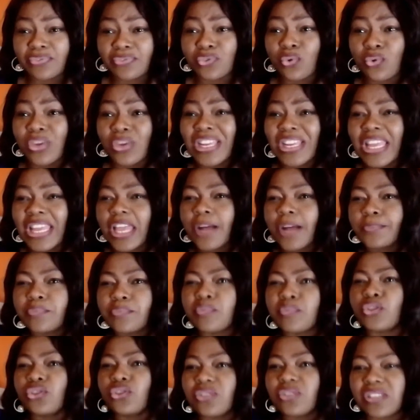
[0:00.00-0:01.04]
So it helped
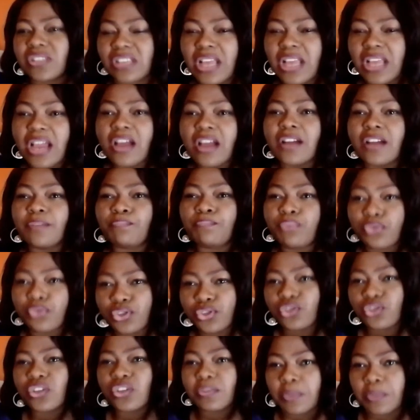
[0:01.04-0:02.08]
me just push
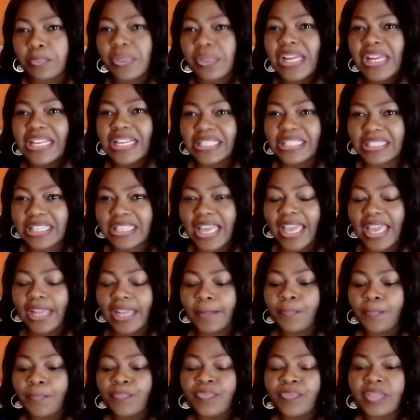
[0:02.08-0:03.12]
those people aside.
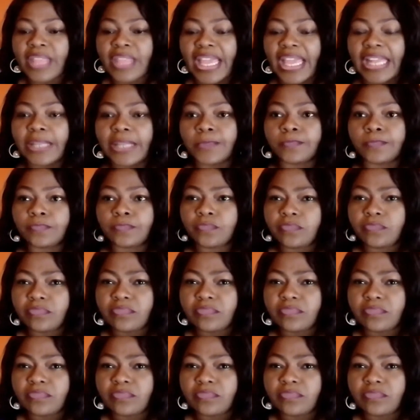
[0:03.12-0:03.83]
Then